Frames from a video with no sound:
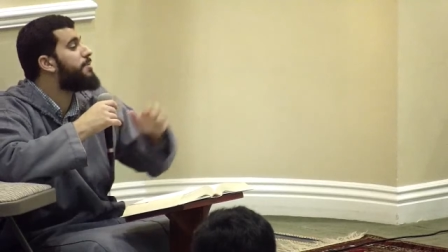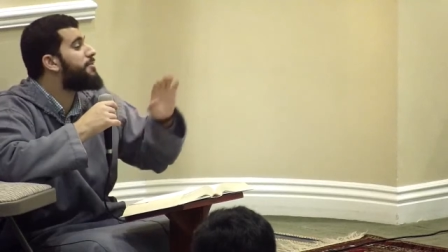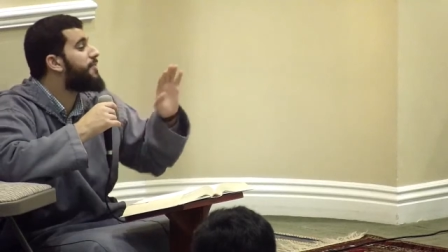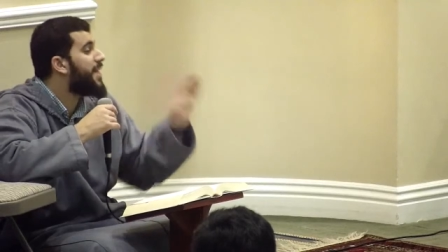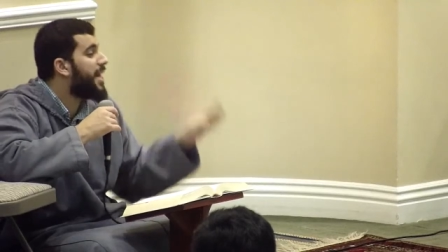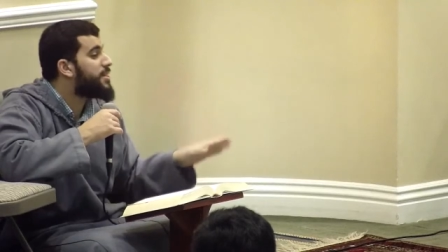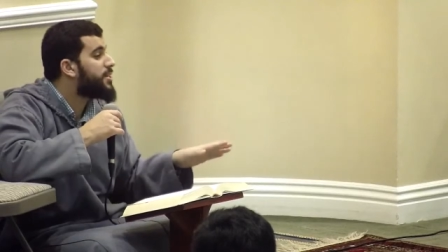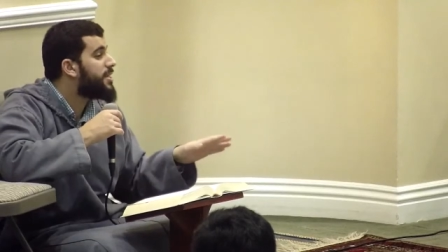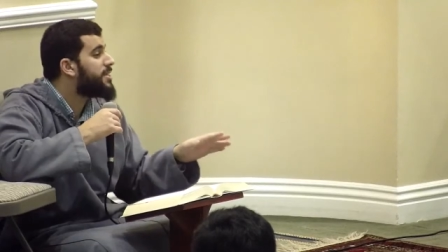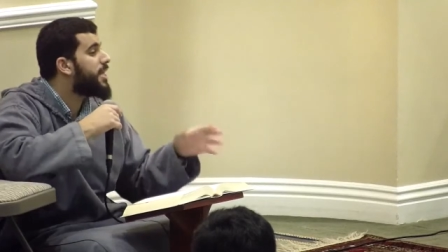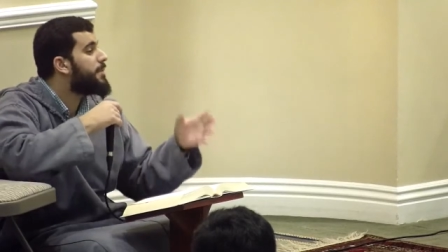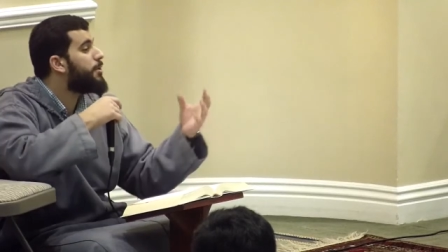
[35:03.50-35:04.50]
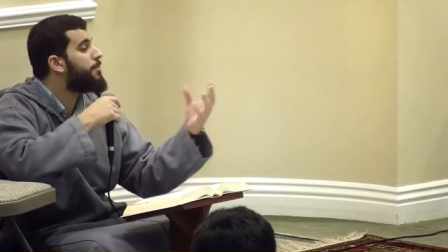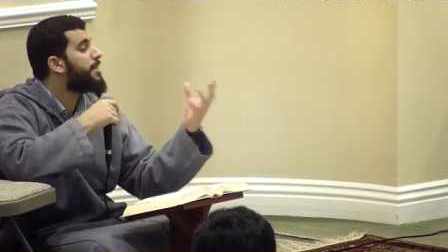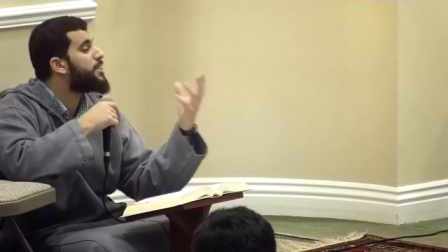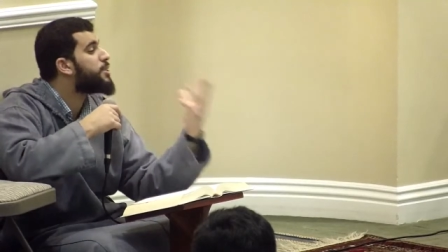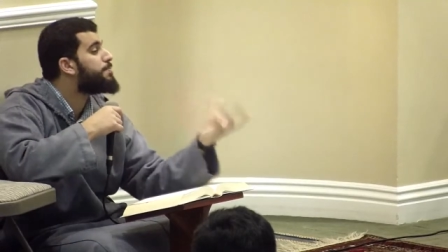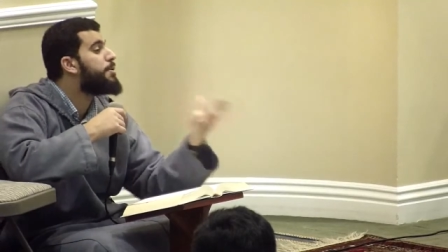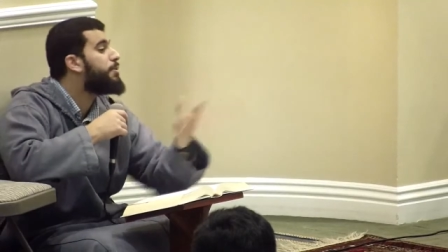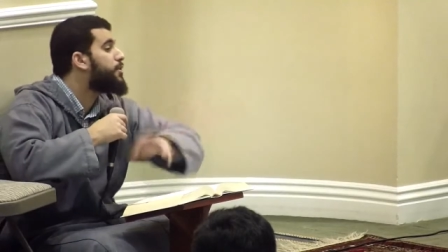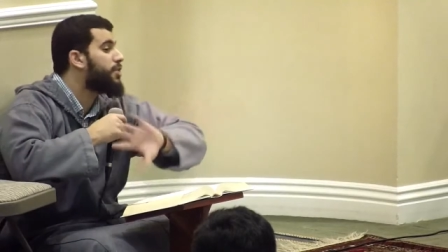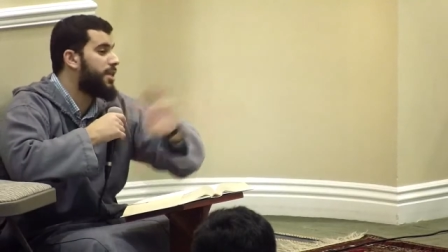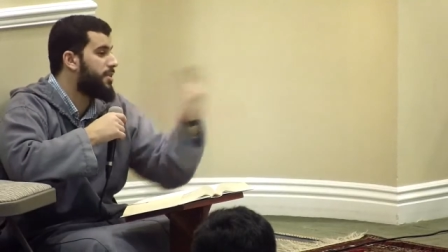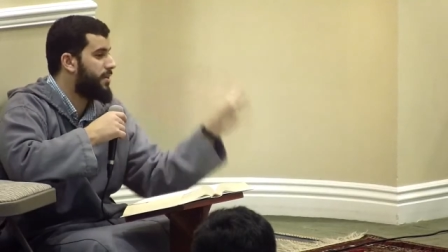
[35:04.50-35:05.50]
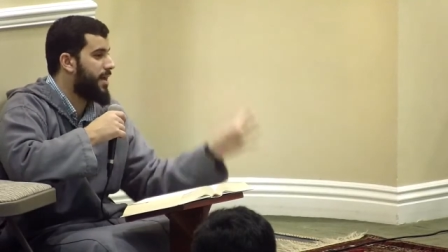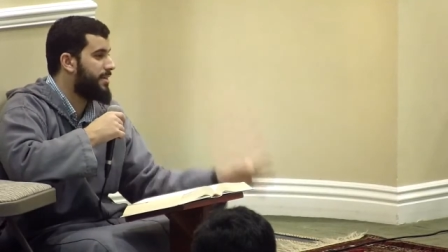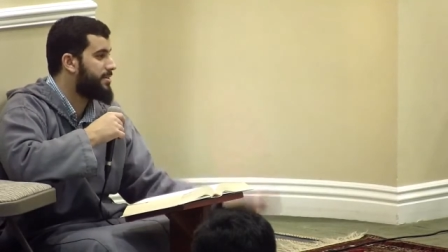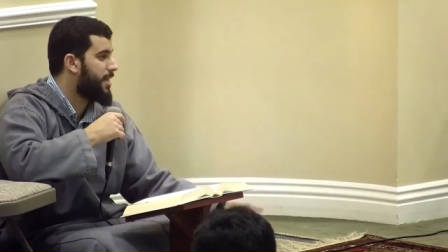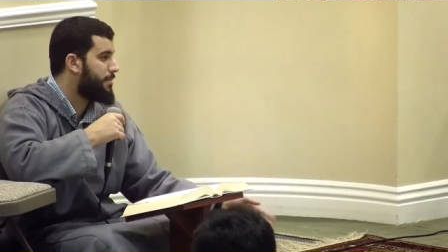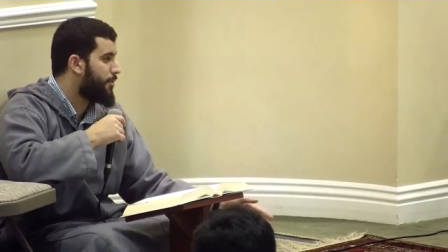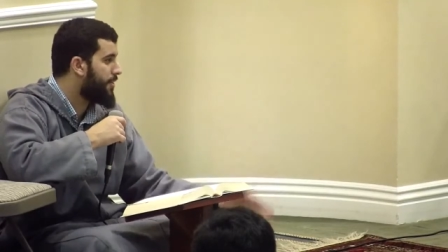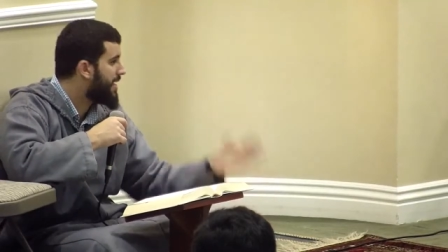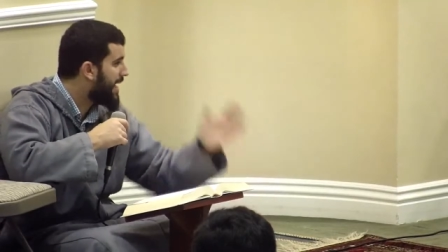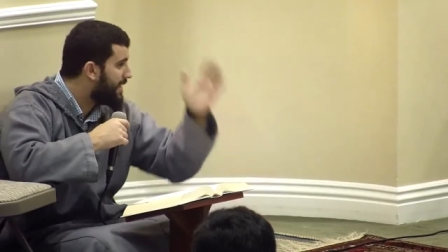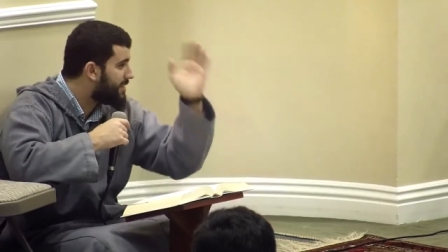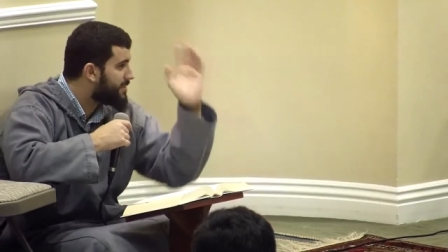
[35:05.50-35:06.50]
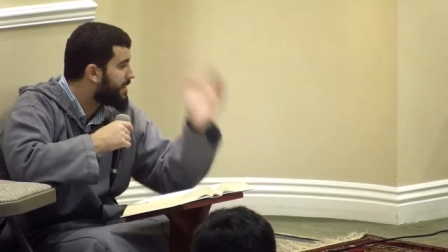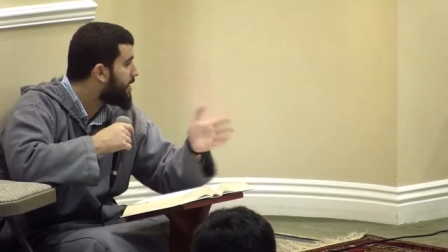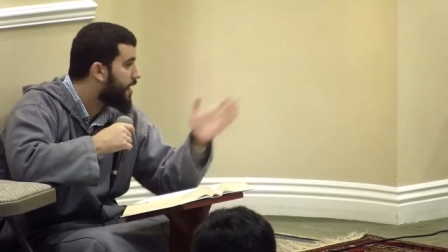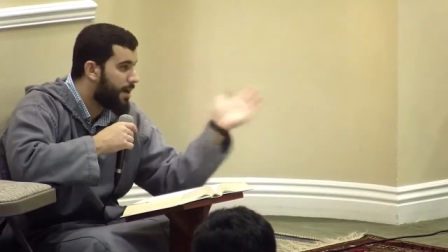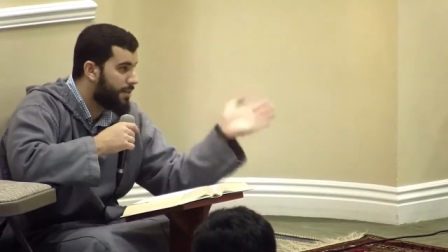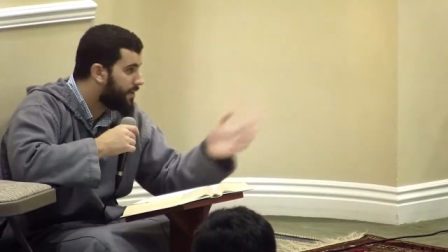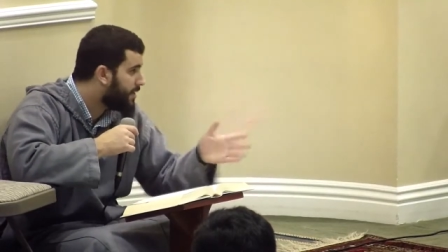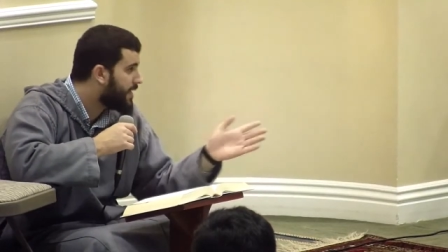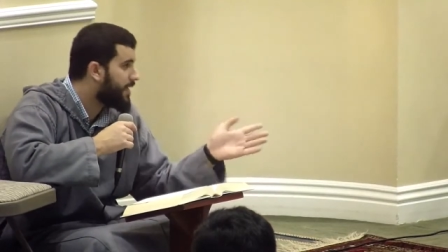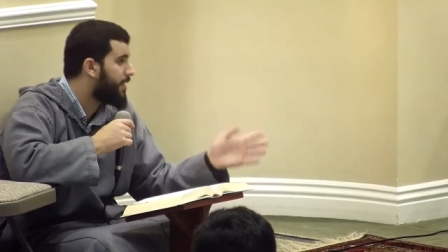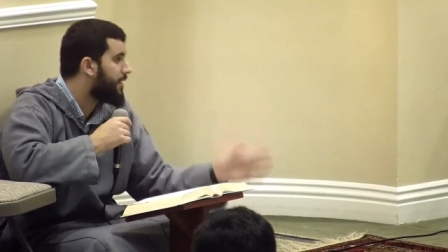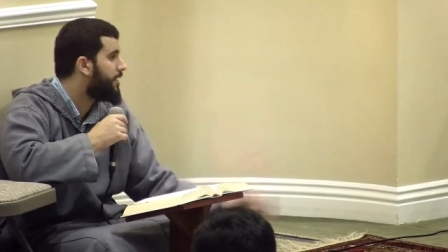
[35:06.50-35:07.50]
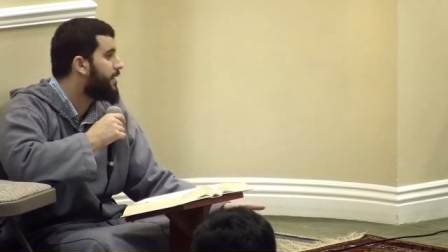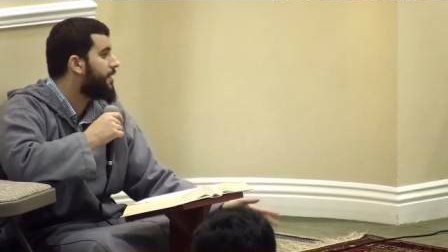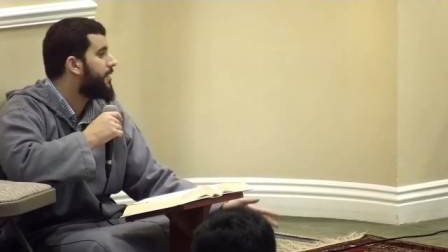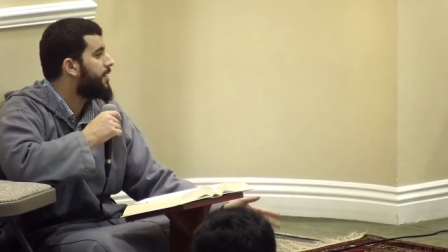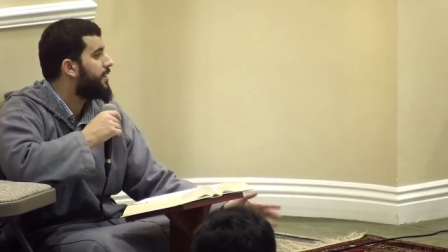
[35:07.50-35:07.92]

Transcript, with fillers: they could be financially stable, but spiritually they're not stable. They can't stick on the deen.